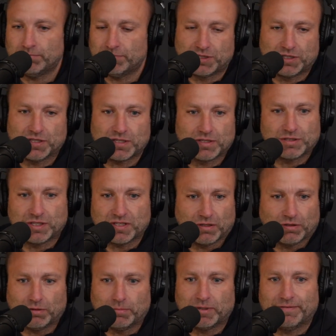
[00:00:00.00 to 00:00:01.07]
just a
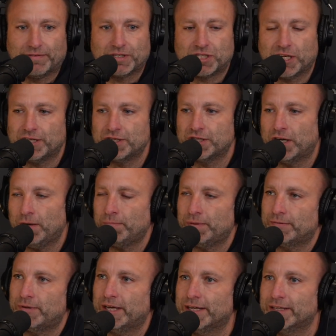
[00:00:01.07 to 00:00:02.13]
little bit of a change up
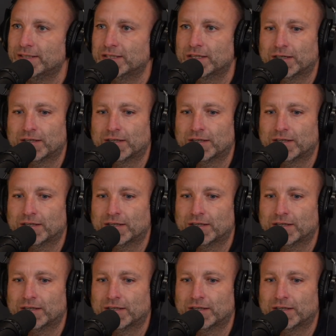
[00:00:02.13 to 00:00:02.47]
and,